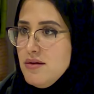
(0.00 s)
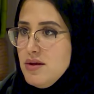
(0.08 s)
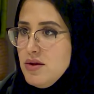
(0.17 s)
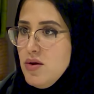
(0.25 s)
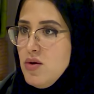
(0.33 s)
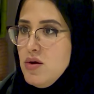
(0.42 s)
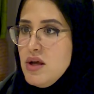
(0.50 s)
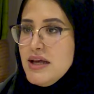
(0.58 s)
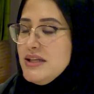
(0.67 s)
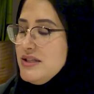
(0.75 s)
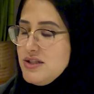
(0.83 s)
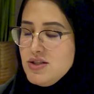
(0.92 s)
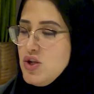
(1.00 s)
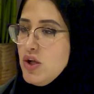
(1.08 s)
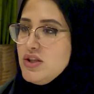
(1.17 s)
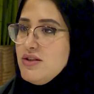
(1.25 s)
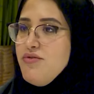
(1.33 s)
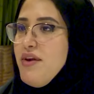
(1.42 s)
You know, it's
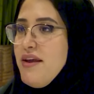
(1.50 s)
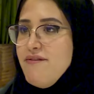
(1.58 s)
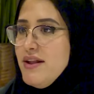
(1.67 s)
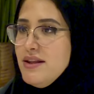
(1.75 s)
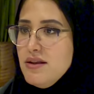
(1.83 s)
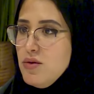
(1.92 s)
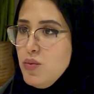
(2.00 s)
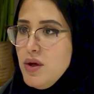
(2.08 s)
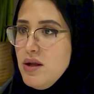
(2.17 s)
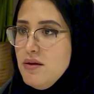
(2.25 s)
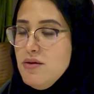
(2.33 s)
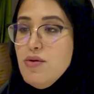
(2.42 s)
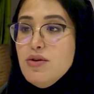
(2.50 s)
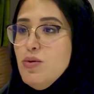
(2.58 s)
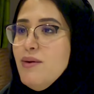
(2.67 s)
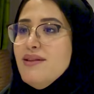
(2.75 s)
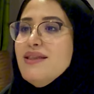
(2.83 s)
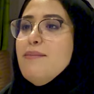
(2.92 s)
not reinventing the wheel. You're
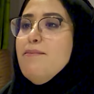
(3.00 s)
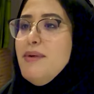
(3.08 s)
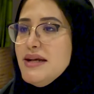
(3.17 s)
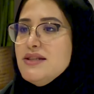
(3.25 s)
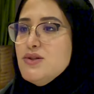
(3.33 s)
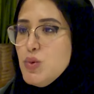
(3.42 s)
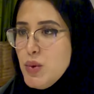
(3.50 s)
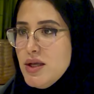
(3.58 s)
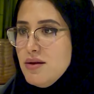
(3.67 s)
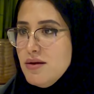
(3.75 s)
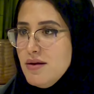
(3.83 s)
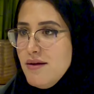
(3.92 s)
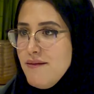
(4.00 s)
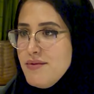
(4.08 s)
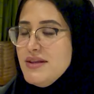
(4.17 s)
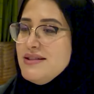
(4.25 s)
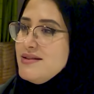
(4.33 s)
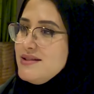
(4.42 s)
doing the best wheel.
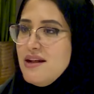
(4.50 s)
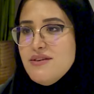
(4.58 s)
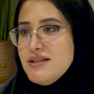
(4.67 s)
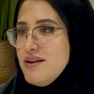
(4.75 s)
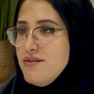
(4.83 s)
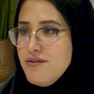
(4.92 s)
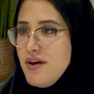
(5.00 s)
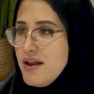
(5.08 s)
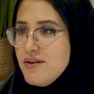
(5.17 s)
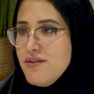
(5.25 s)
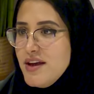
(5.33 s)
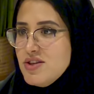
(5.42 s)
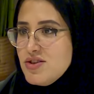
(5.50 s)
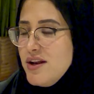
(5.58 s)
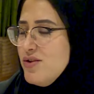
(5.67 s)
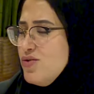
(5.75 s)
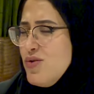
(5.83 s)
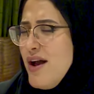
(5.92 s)
This itself is an innovation,
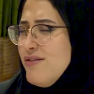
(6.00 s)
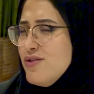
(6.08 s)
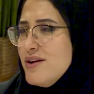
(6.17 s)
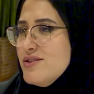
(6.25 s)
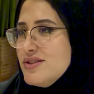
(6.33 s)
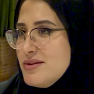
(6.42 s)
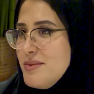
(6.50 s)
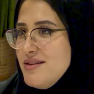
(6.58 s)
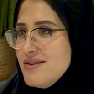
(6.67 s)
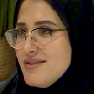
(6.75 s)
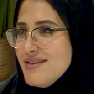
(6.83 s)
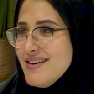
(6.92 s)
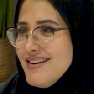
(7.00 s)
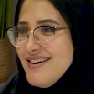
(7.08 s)
and you don't have to underestimate it.